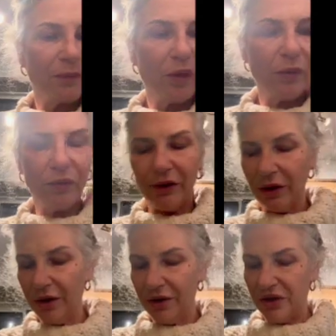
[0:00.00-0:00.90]
with
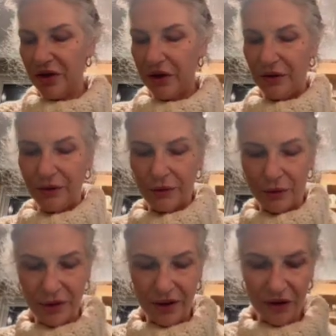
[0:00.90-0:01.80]
regards to
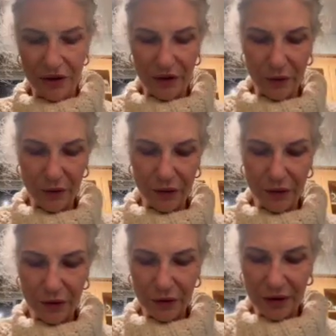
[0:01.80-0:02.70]
hoarding
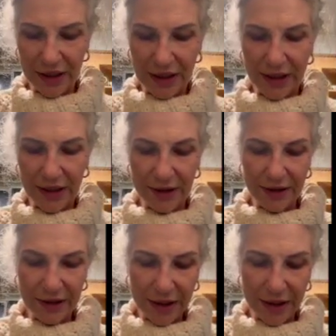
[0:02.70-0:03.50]
disorder, and